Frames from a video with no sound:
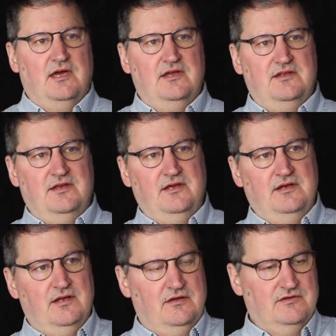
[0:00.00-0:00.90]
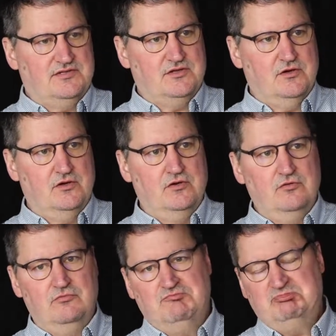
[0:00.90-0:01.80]
And
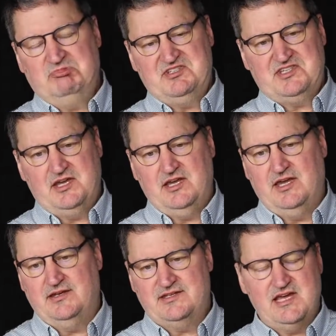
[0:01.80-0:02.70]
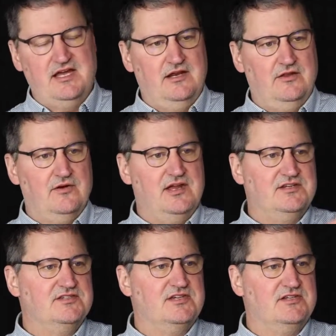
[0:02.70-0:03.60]
so let's say I get 10 other
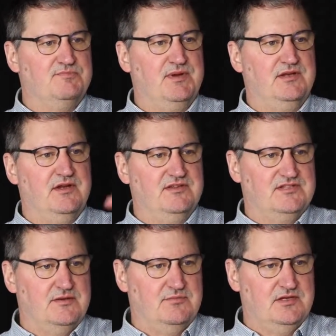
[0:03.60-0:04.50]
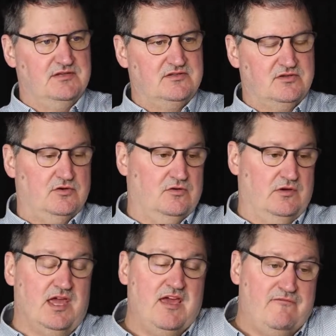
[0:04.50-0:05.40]
agencies bidding on something.
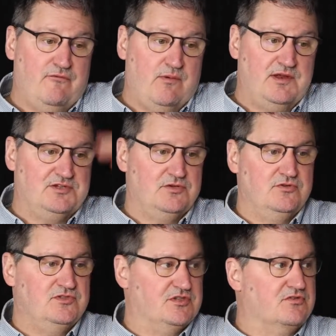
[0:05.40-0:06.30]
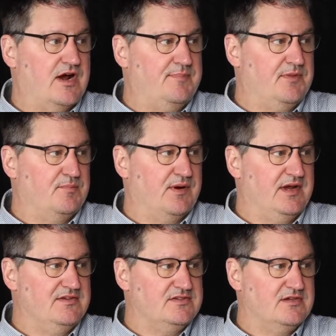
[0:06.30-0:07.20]
So if we choose to drop the
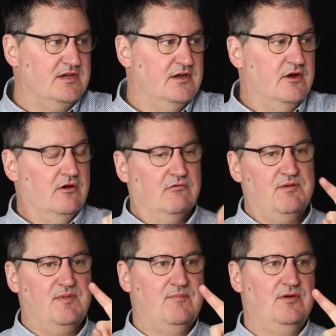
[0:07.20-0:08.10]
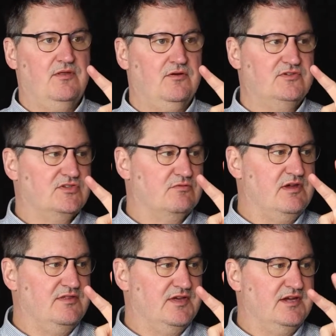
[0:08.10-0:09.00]
price, remember those
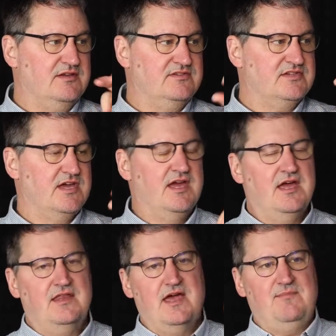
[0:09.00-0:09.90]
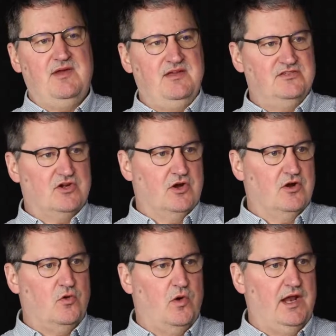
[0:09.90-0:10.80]
three things. That means our
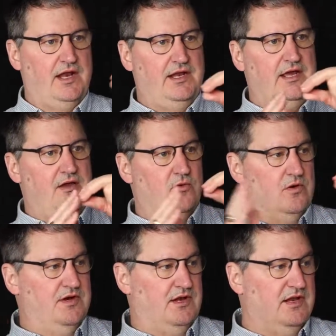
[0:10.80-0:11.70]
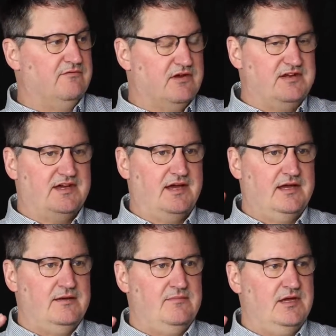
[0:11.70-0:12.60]
quality or delivery
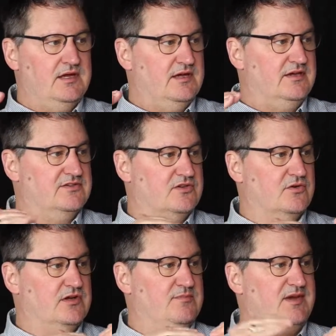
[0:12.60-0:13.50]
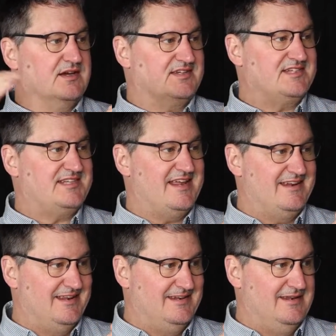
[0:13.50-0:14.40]
time is going to be
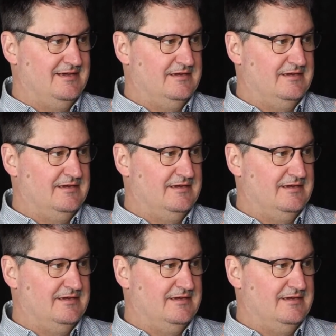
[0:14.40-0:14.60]
extended.